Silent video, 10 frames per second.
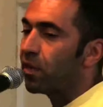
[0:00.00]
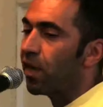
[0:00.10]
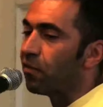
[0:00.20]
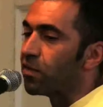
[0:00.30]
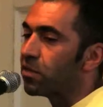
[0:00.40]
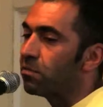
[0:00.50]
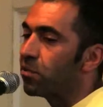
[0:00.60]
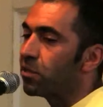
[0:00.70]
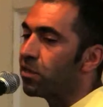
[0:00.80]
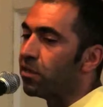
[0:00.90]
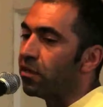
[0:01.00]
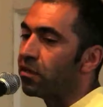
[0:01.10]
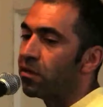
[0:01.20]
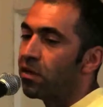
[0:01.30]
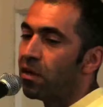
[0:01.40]
have a simple
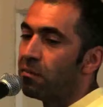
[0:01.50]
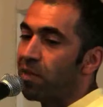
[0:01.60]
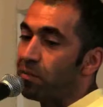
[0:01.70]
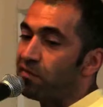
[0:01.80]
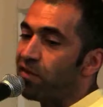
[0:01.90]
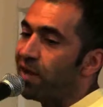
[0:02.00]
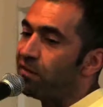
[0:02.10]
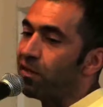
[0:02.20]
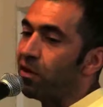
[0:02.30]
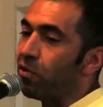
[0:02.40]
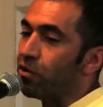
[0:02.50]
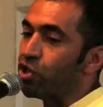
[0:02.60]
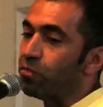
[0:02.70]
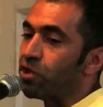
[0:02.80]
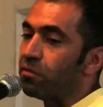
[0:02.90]
dinner, maybe falafel or
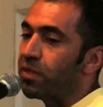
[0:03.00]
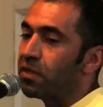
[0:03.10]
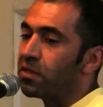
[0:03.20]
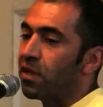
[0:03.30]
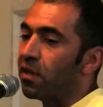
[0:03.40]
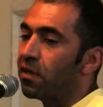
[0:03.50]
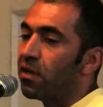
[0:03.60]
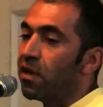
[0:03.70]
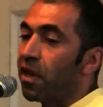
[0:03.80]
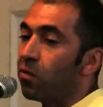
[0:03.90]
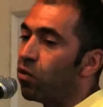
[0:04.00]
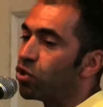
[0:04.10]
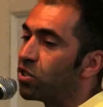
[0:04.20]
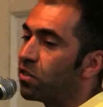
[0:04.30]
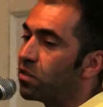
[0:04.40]
Egyptian pizza, and
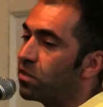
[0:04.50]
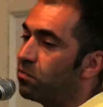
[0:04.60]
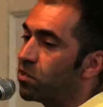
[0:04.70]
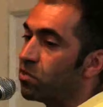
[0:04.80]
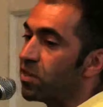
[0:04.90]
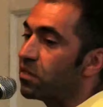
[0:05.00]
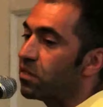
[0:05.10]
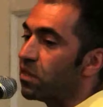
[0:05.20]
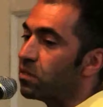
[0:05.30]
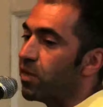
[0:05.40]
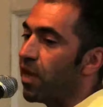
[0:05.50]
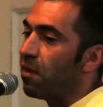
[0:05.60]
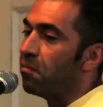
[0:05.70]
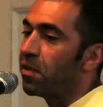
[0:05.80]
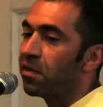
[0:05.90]
watch The Simpsons at 6
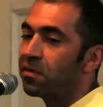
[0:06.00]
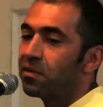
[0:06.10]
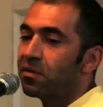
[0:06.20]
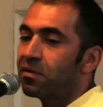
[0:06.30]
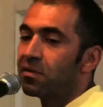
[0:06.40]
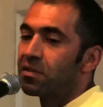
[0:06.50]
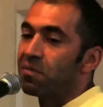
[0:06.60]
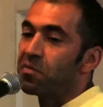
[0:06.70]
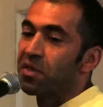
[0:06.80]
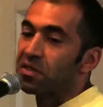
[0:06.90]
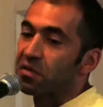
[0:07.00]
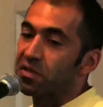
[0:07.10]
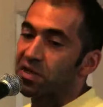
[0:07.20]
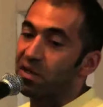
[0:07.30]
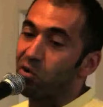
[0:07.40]
p.m. Some things are
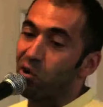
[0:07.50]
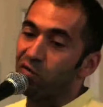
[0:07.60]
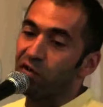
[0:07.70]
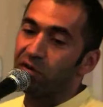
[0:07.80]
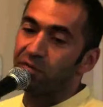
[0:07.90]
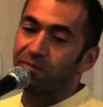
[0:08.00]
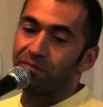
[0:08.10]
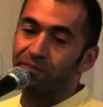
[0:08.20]
the same all over.